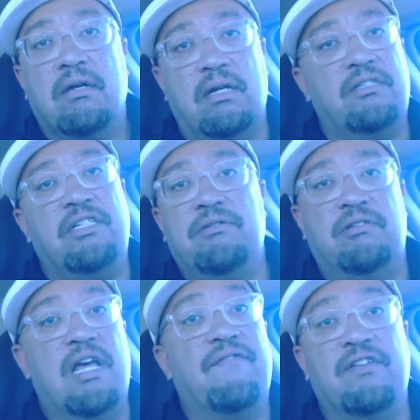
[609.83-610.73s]
And she
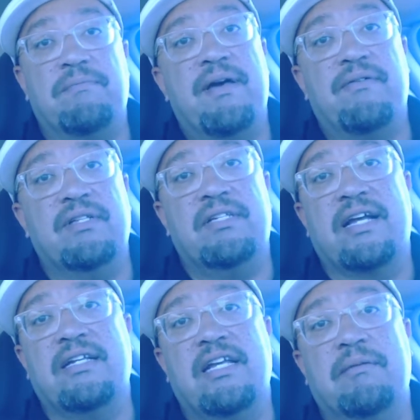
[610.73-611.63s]
was definitely better in the
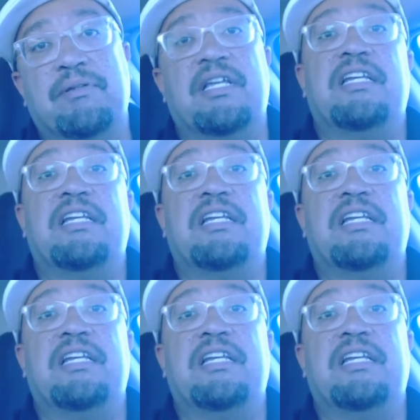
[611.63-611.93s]
technique, but